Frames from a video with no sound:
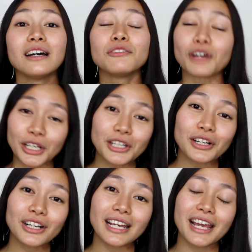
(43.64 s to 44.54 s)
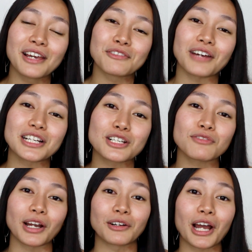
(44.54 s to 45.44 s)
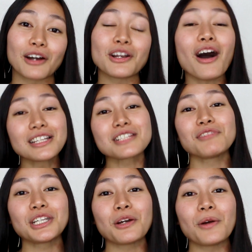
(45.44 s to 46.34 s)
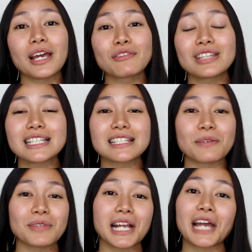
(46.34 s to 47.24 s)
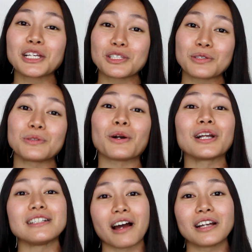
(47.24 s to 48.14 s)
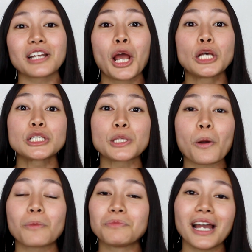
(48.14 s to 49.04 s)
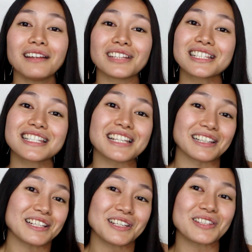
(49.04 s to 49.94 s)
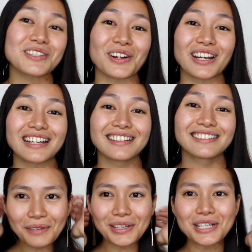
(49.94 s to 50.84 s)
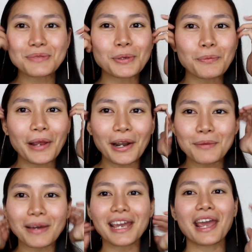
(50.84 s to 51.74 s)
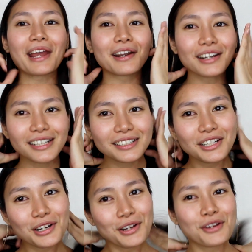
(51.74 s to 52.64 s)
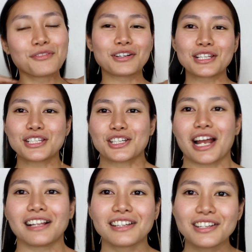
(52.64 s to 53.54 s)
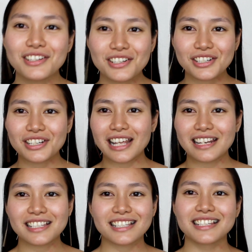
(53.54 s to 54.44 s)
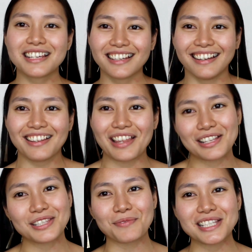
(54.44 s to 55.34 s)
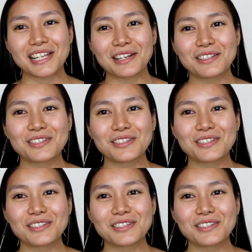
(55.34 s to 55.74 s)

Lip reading: funnier if I just found out on this video if this is something I can do or not. So yeah, let's get started. Let me just prepare my hair for this challenge. That's the best I can